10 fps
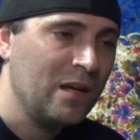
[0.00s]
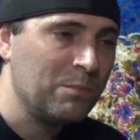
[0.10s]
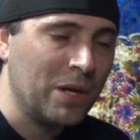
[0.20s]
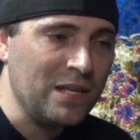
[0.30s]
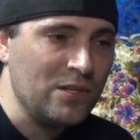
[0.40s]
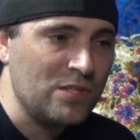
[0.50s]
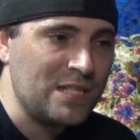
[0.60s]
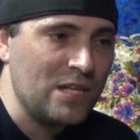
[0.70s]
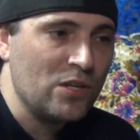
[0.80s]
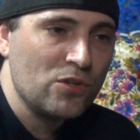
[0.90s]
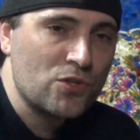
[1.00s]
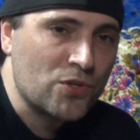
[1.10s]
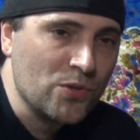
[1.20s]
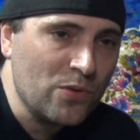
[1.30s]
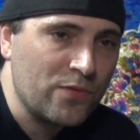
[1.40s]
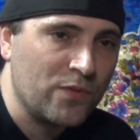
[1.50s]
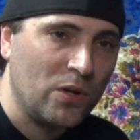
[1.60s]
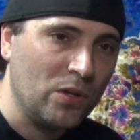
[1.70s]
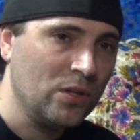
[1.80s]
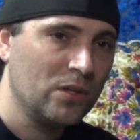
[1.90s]
But you see,
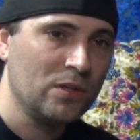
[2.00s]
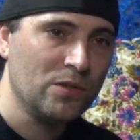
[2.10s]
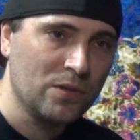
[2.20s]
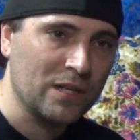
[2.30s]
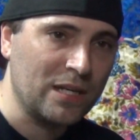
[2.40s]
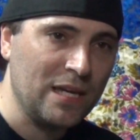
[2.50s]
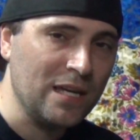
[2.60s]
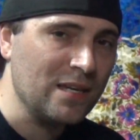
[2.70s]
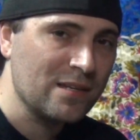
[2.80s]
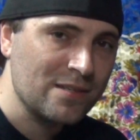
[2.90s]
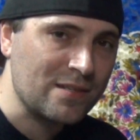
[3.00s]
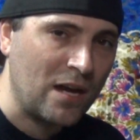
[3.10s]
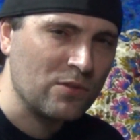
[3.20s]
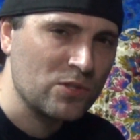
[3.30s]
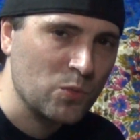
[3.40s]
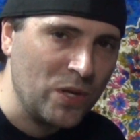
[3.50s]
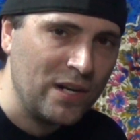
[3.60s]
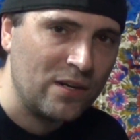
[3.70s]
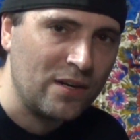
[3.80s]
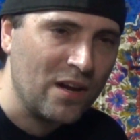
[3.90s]
truthful Hookah King sounds
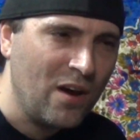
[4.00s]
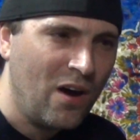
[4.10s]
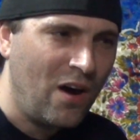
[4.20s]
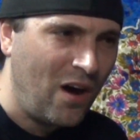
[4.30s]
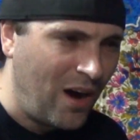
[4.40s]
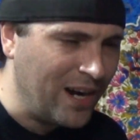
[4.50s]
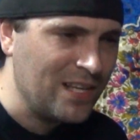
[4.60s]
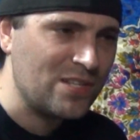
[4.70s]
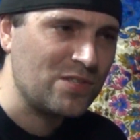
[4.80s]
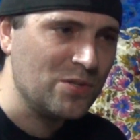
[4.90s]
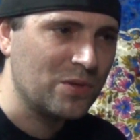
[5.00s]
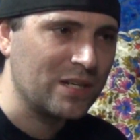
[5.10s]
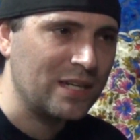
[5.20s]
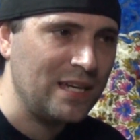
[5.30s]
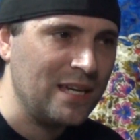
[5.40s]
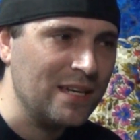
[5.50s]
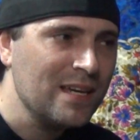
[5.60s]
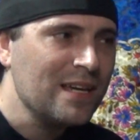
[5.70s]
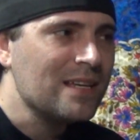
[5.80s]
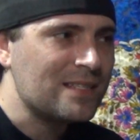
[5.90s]
weird. Honest Hookah King
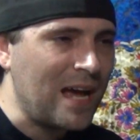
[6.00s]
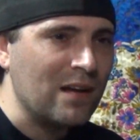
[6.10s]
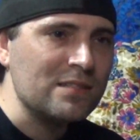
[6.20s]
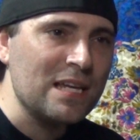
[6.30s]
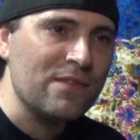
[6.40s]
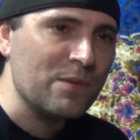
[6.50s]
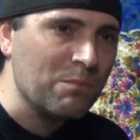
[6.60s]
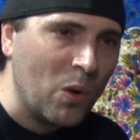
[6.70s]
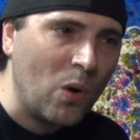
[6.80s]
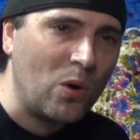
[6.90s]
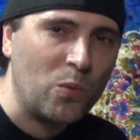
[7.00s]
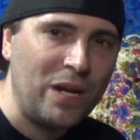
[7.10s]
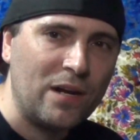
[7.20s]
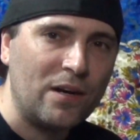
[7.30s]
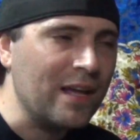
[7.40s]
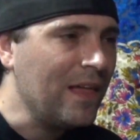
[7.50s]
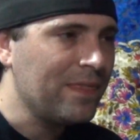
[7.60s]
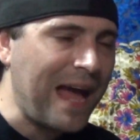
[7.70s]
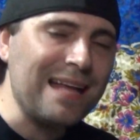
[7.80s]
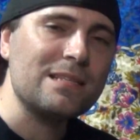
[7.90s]
sounds even more weird.
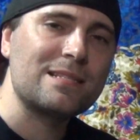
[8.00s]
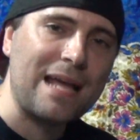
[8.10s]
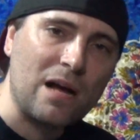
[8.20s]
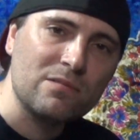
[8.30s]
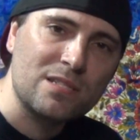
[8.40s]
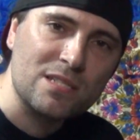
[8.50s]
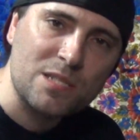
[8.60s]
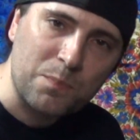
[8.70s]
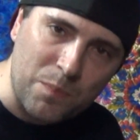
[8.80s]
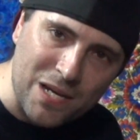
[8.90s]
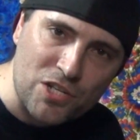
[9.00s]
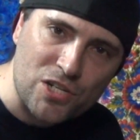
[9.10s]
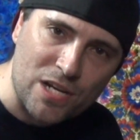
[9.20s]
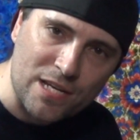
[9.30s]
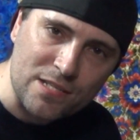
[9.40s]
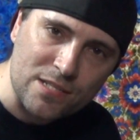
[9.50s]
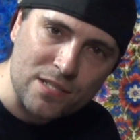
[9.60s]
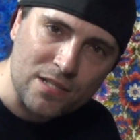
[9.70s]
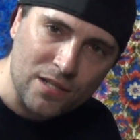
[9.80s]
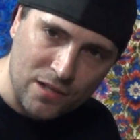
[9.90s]
That sounds
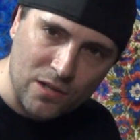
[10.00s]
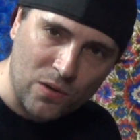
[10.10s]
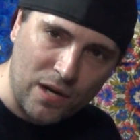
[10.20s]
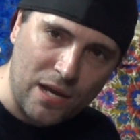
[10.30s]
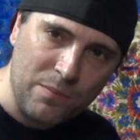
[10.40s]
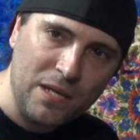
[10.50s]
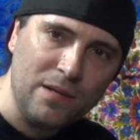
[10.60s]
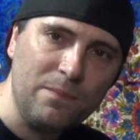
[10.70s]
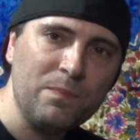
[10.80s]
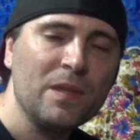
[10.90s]
suspicious. You know what I mean?